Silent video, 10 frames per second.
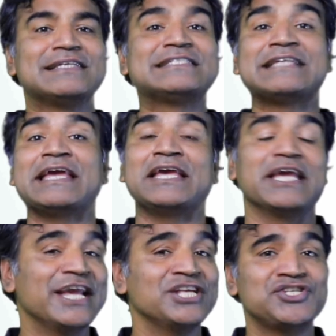
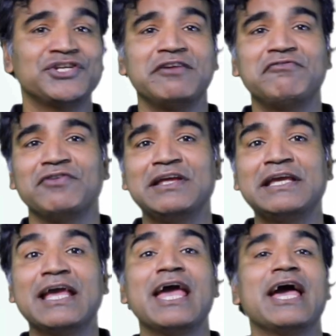staying
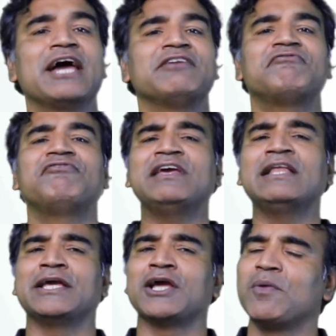injury-free and
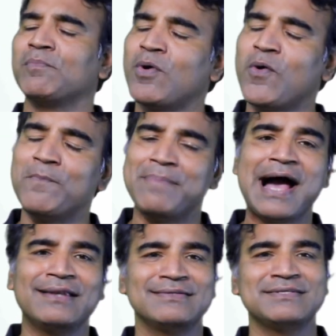feeling more
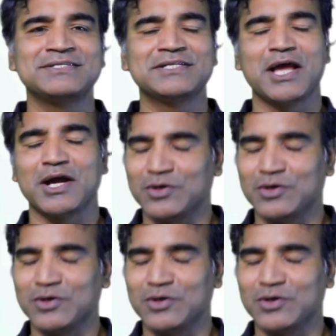balanced,